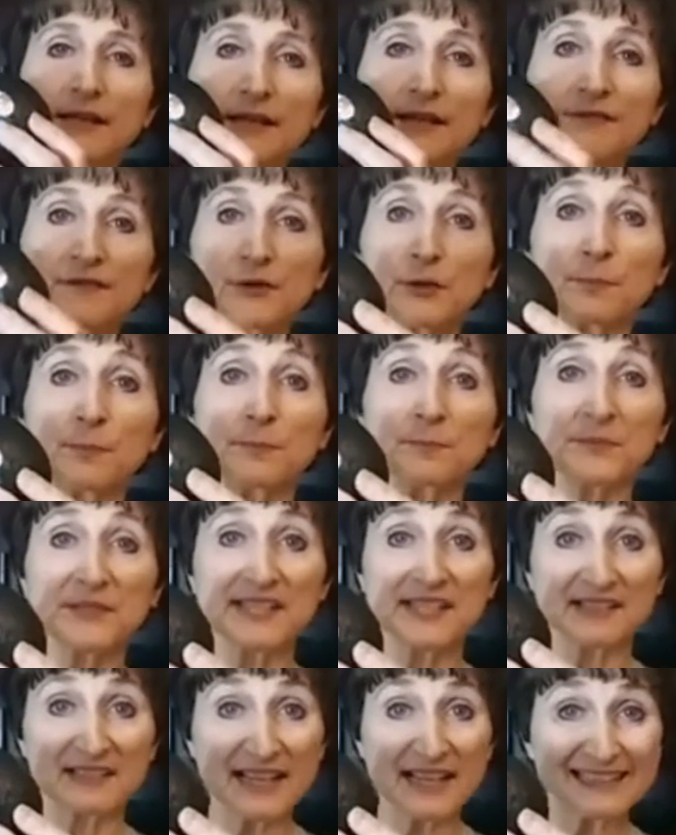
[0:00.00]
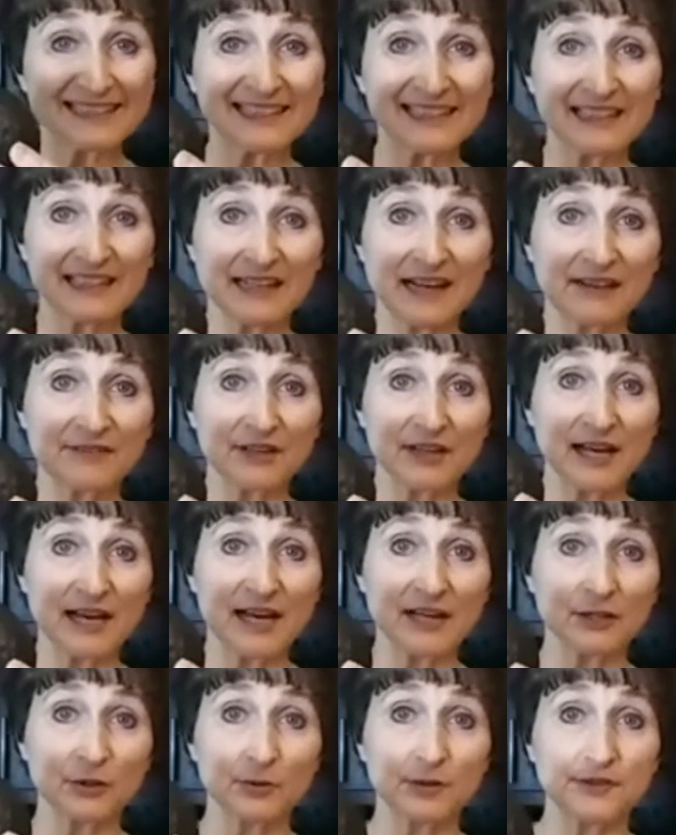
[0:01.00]
If you're selecting an
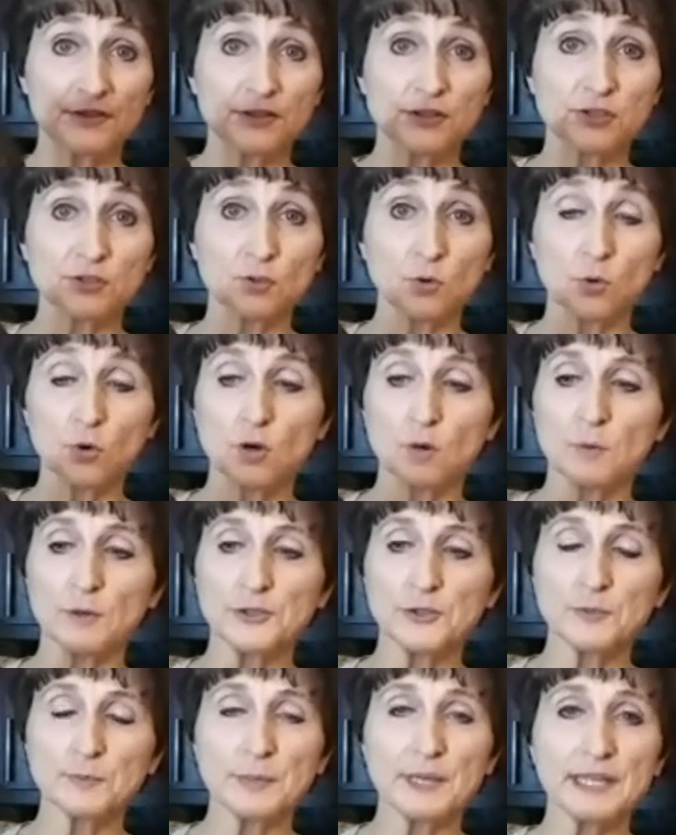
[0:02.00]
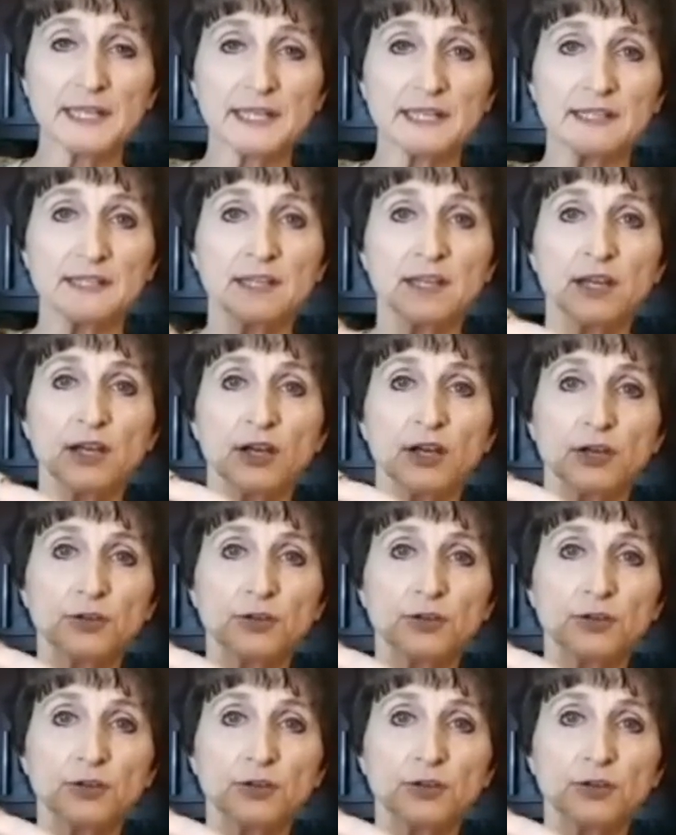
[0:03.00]
avocado at the store, when you pick it,